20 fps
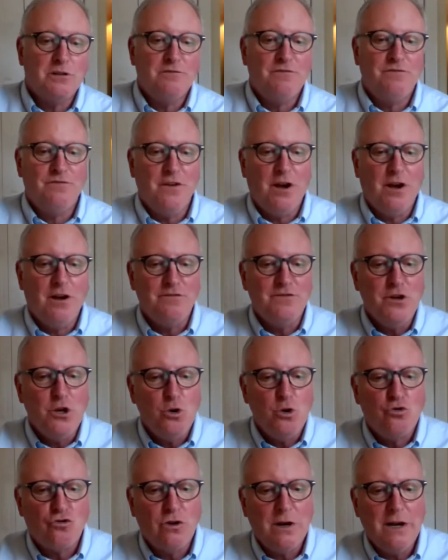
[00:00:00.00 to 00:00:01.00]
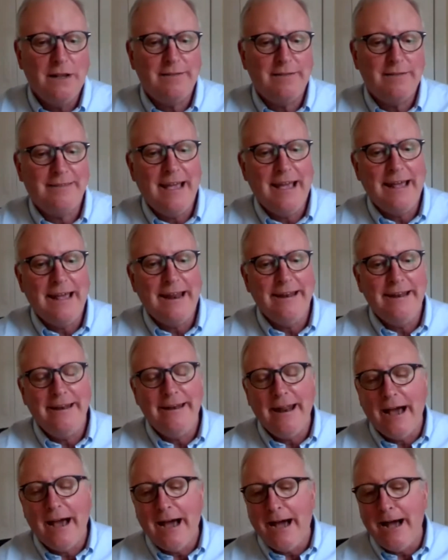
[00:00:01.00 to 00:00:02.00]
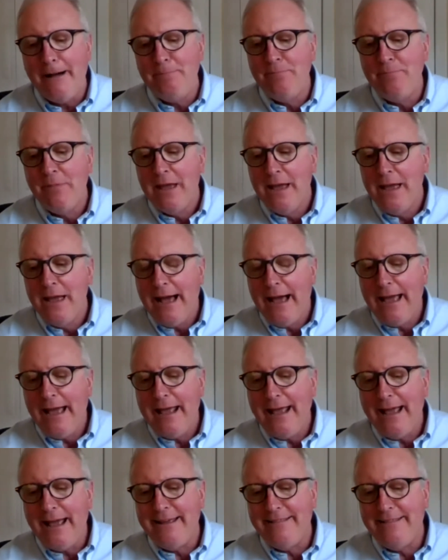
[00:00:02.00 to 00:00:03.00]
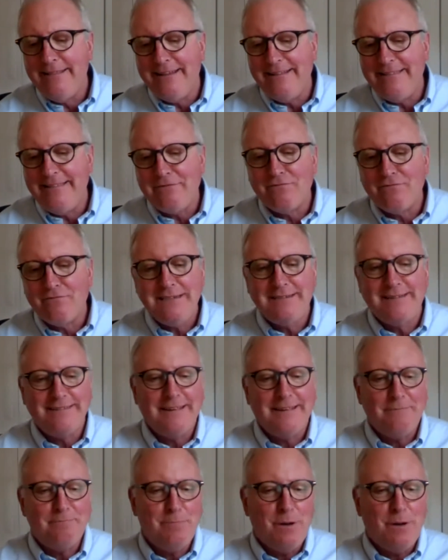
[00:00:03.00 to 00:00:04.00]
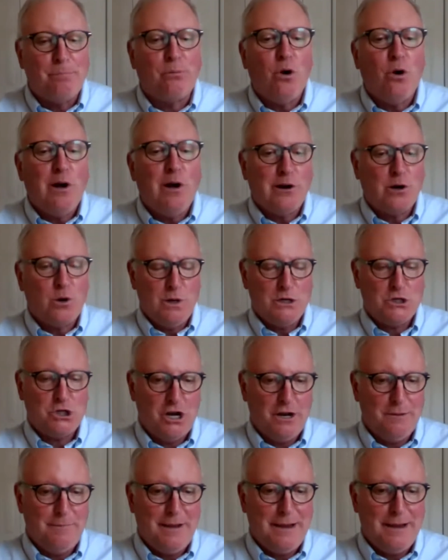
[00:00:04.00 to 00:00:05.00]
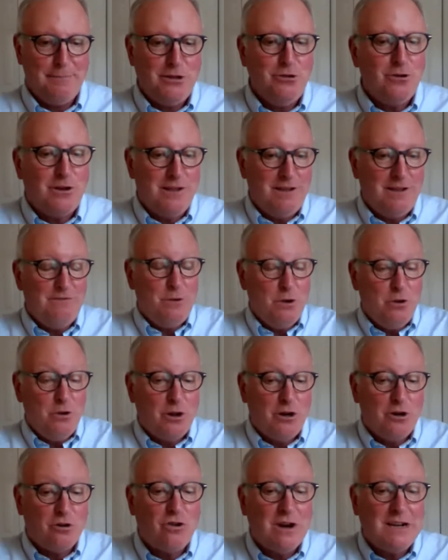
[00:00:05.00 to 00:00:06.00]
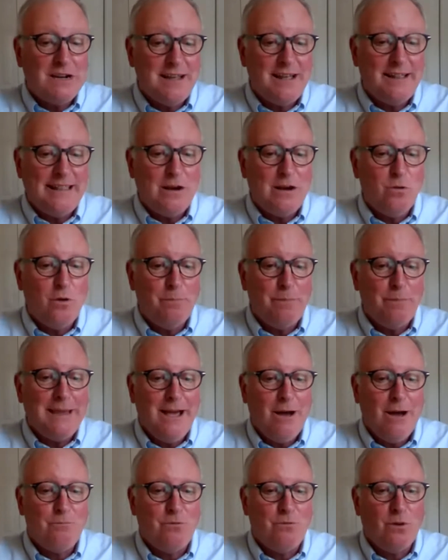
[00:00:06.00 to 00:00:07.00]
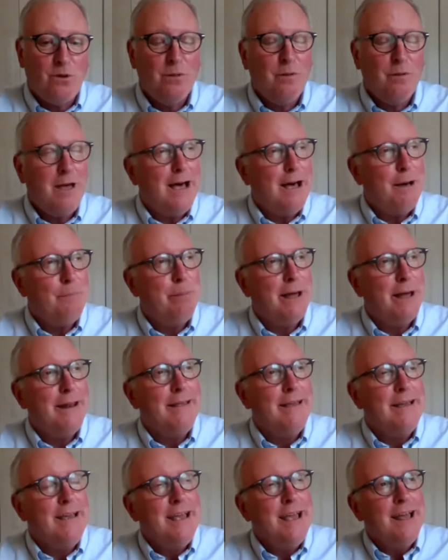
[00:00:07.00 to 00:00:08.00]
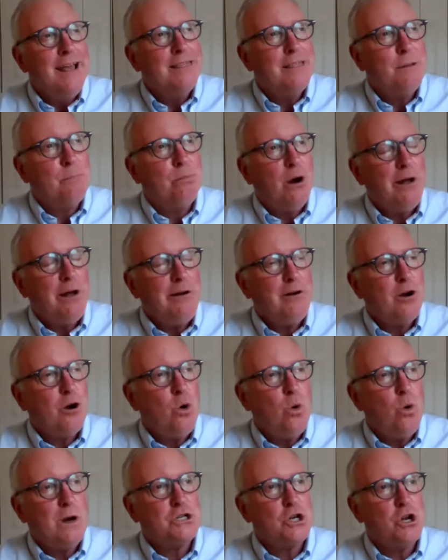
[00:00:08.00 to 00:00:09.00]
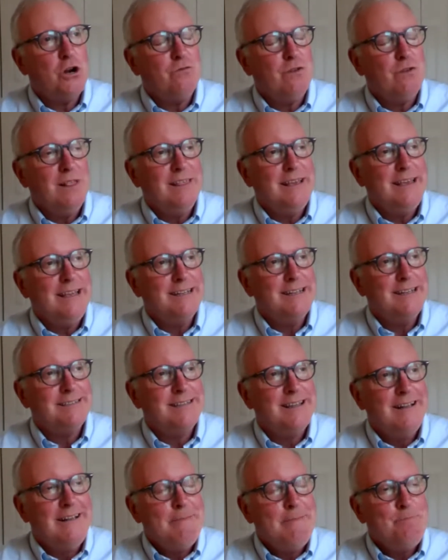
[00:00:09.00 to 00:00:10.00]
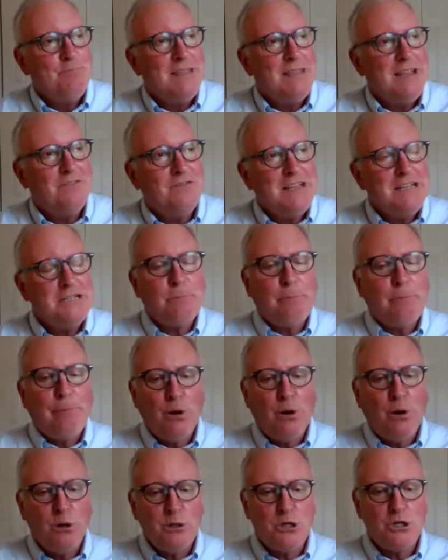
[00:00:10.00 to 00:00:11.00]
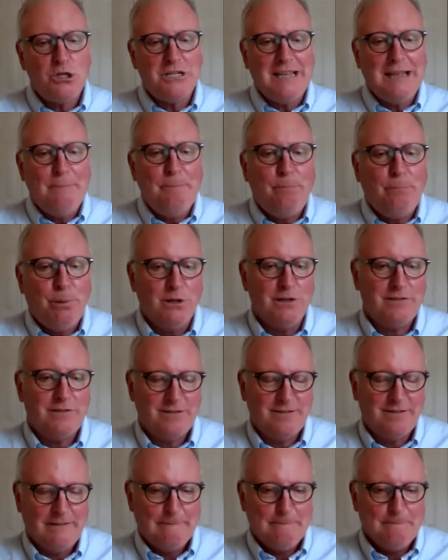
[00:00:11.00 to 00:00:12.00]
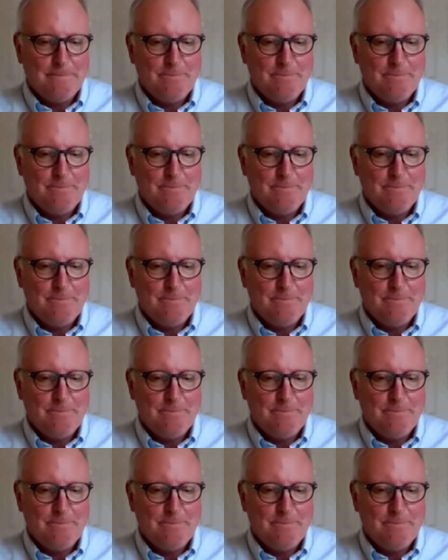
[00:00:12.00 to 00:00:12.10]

of nutrients. And that raises a broader question in my mind. If you could address that, that would be helpful. But sure. The broader question really is, if these purchased inputs